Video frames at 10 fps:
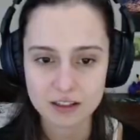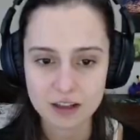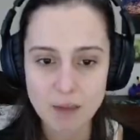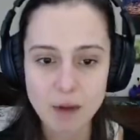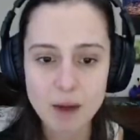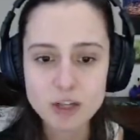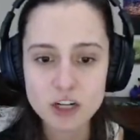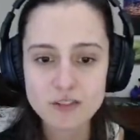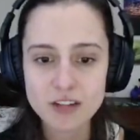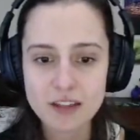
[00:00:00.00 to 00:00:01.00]
I probably should
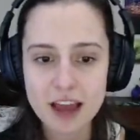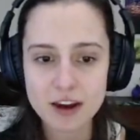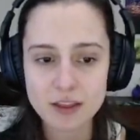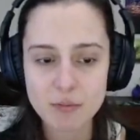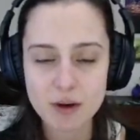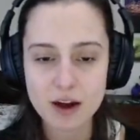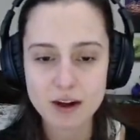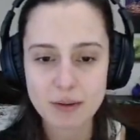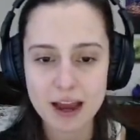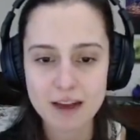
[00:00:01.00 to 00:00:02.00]
have done that on the
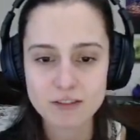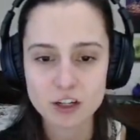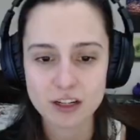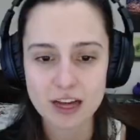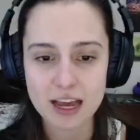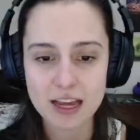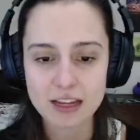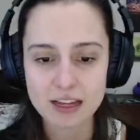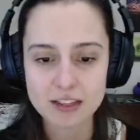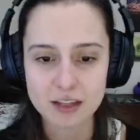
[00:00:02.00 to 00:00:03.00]
bottom half, shouldn't I?
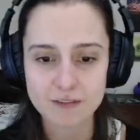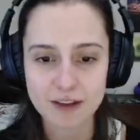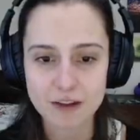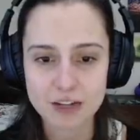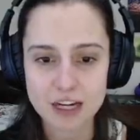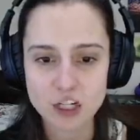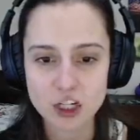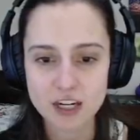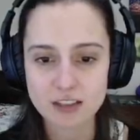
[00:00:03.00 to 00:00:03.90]
As like a foundation.